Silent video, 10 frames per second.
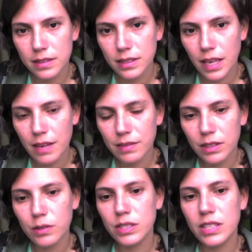even though
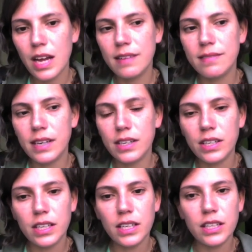it's not
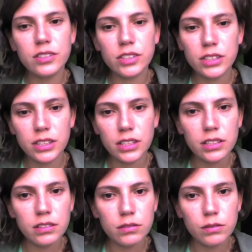very
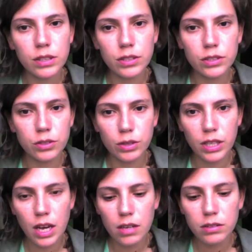interesting what you're doing
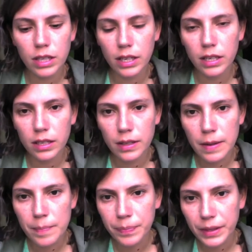now, like
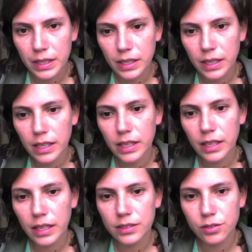
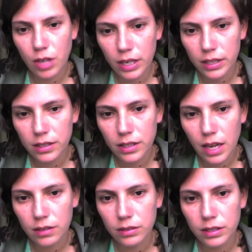clicking and dragging
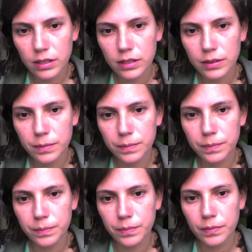down the
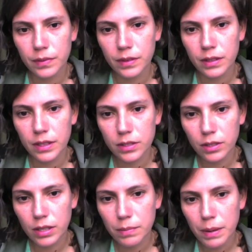
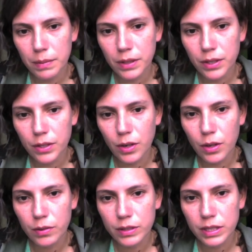toilet paper, you're
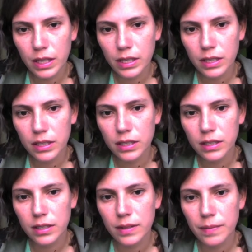always like,
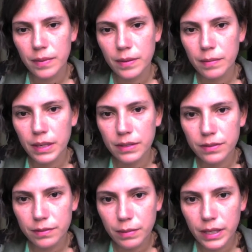but
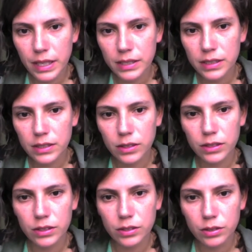is it
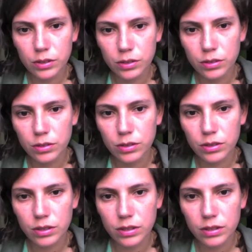going to,
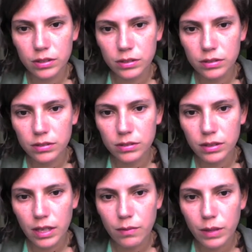
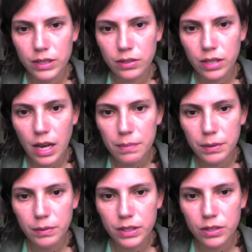like, what's gonna happen
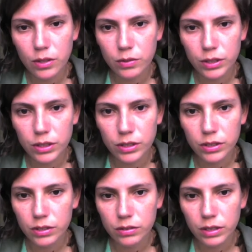when it's over,
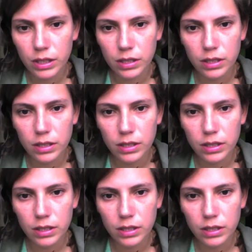like,